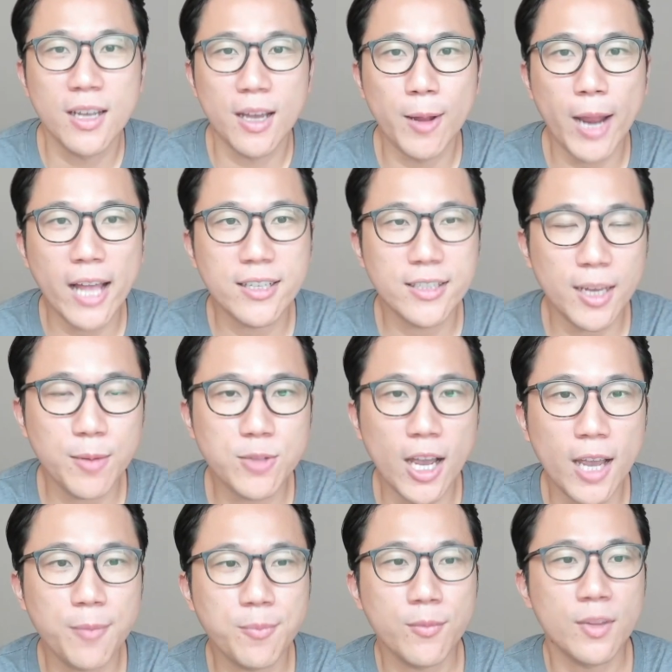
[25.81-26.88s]
But at the same
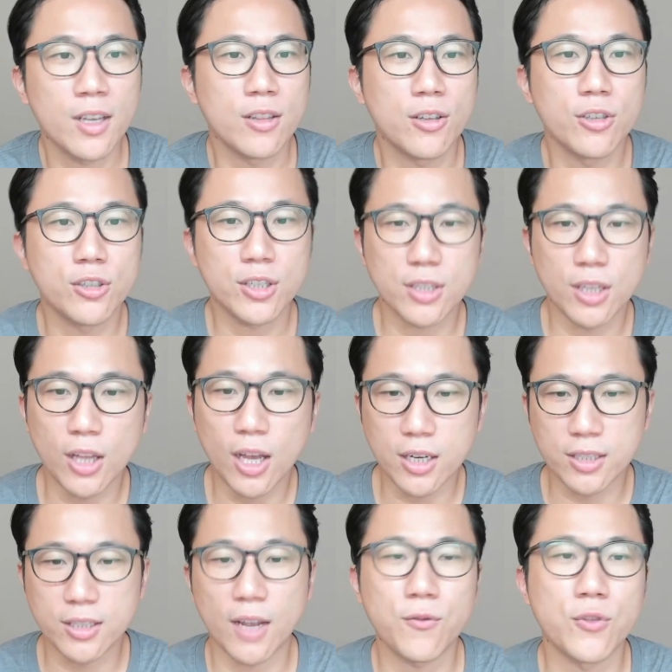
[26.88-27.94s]
time, there's just a lot of
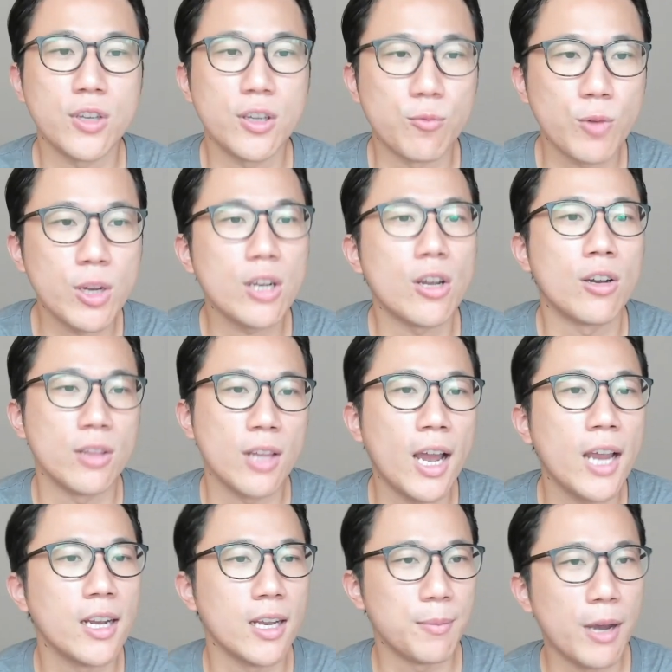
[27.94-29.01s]
stuff you can read
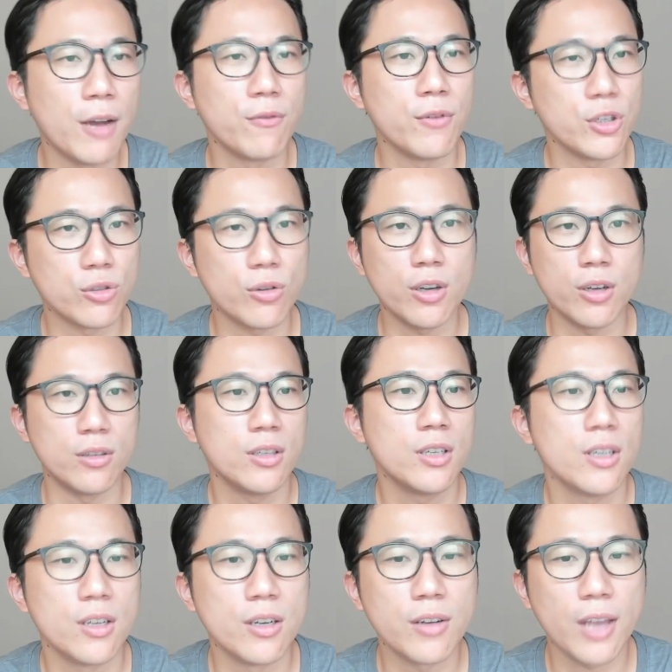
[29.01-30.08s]
online about fish oil.
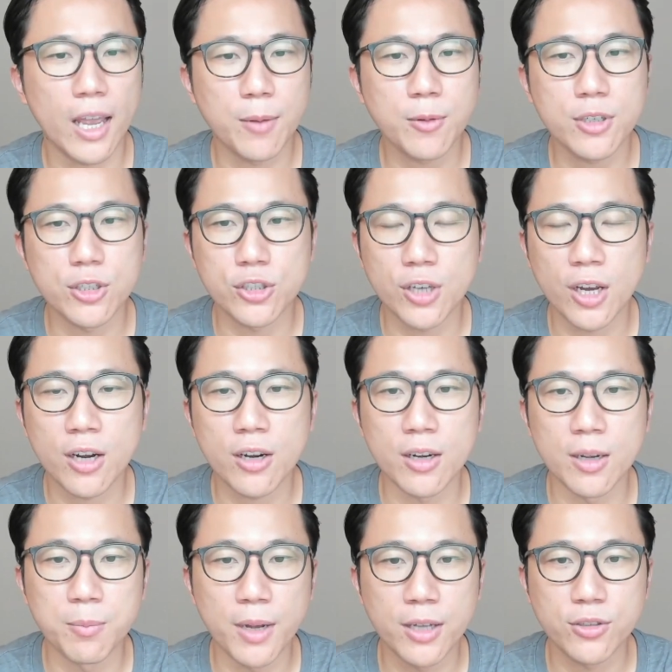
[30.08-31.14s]
Okay, I'm going to share
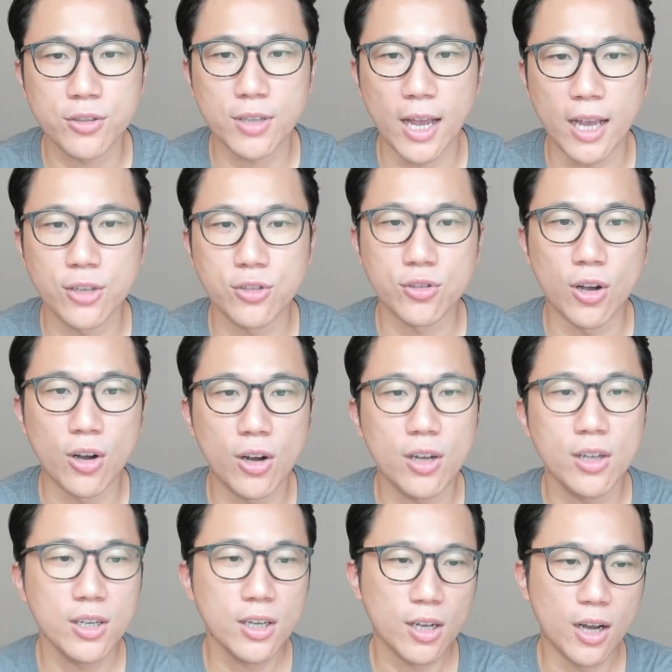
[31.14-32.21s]
a bunch that I
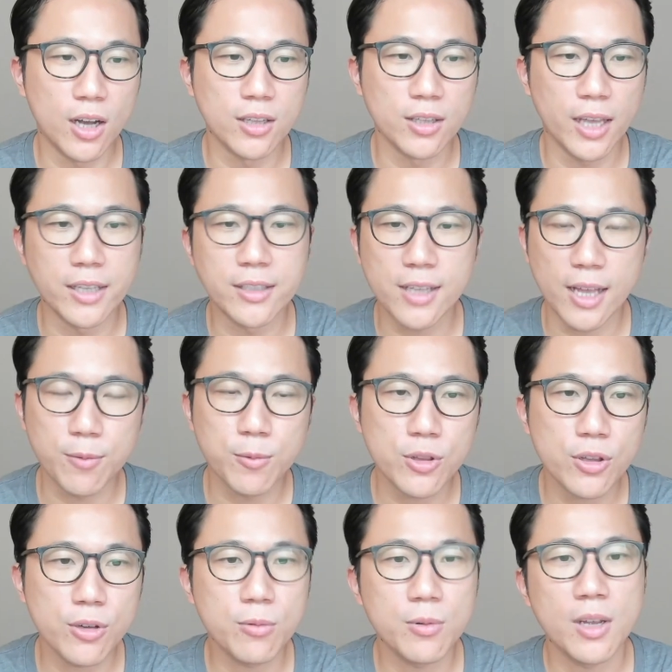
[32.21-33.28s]
saw on the internet with
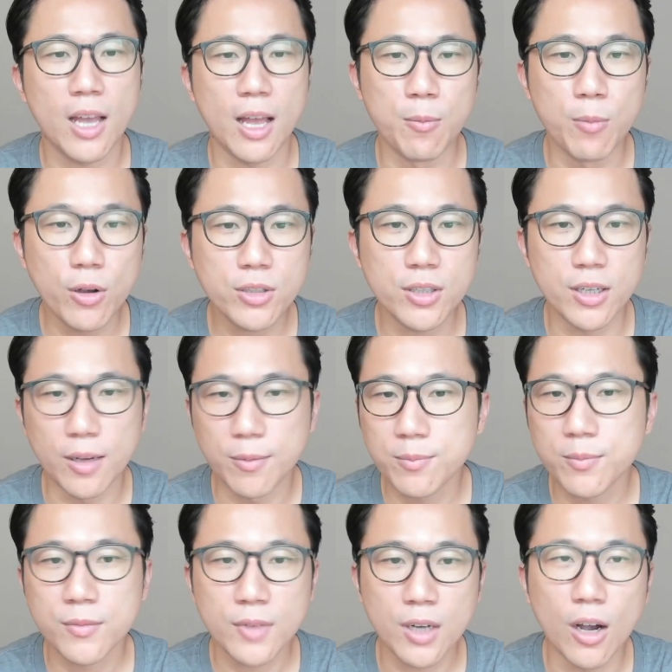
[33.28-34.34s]
you, and most of them
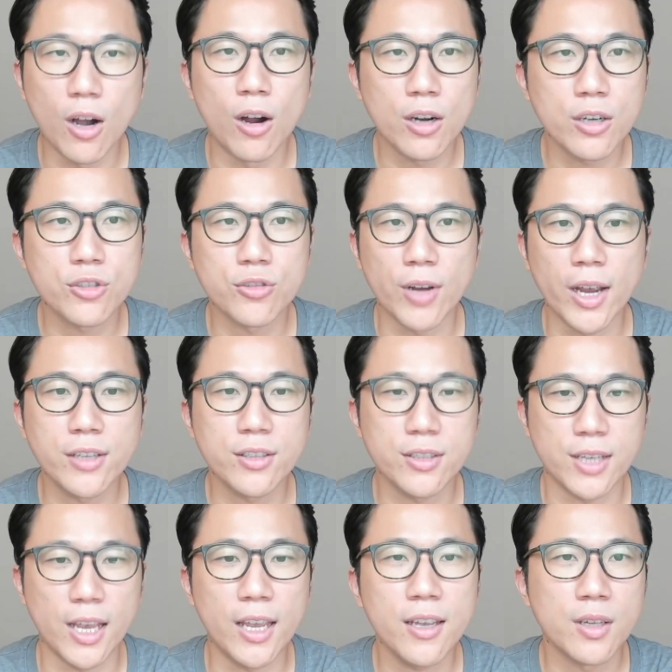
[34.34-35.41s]
are trying to
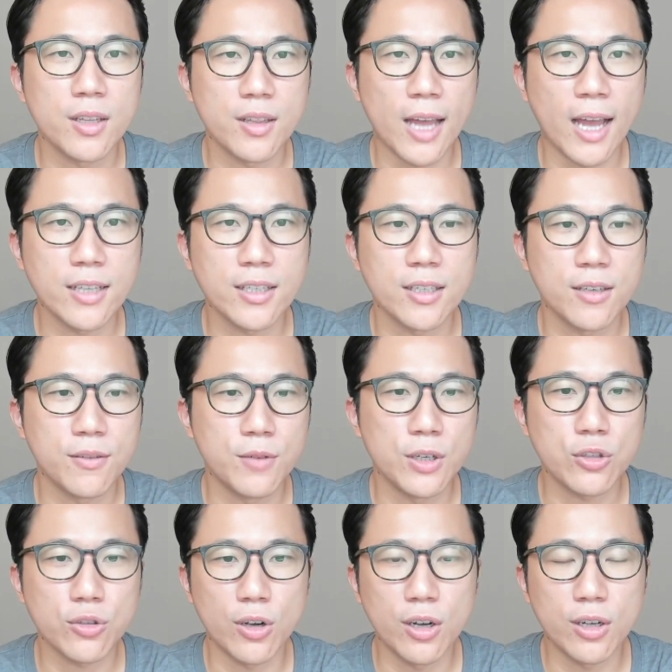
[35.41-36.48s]
say that
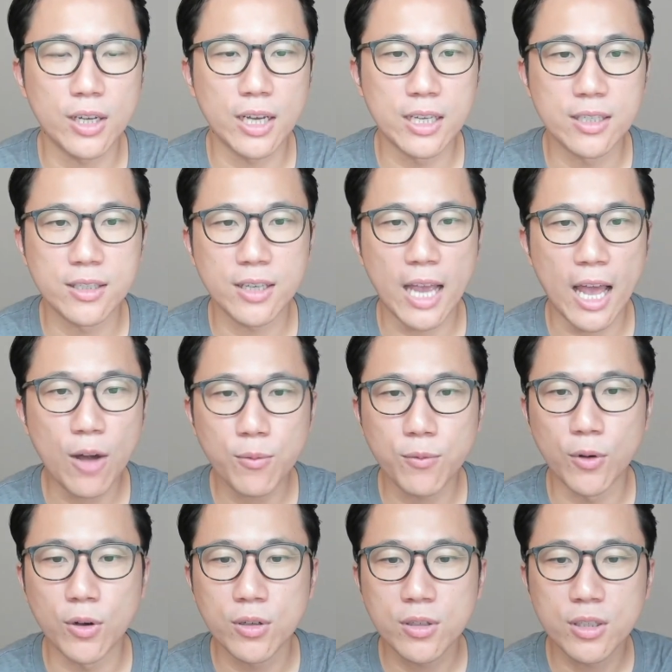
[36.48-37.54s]
fish oil is
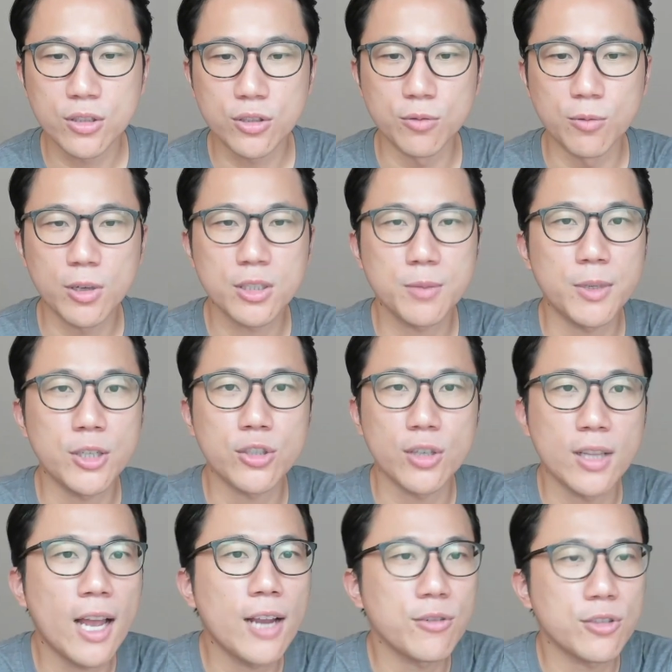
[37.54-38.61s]
helpful towards speech
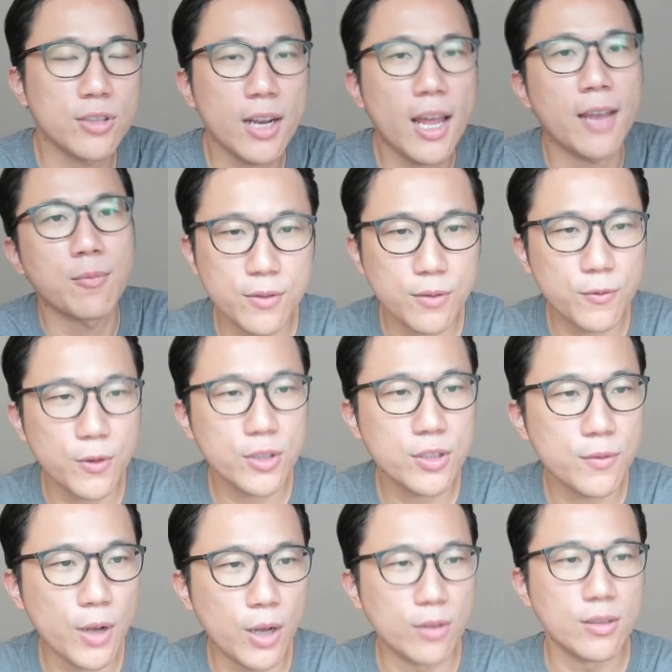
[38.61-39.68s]
and language delay. First
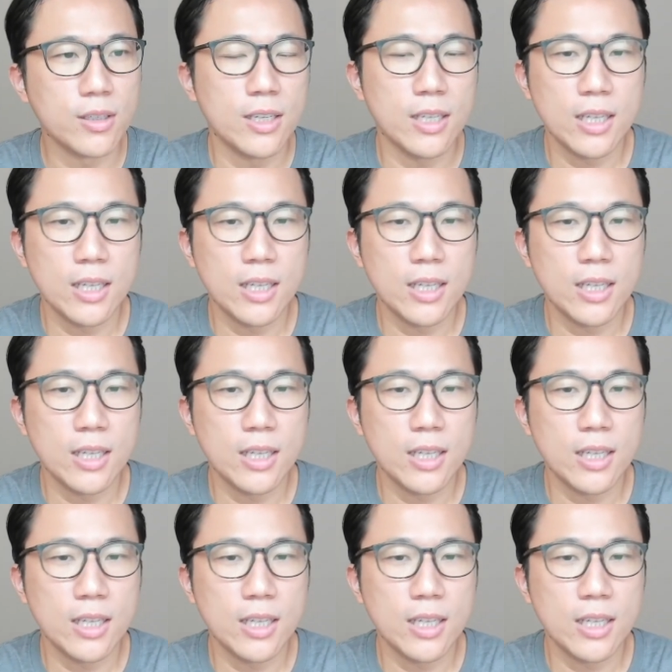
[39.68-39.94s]
of all,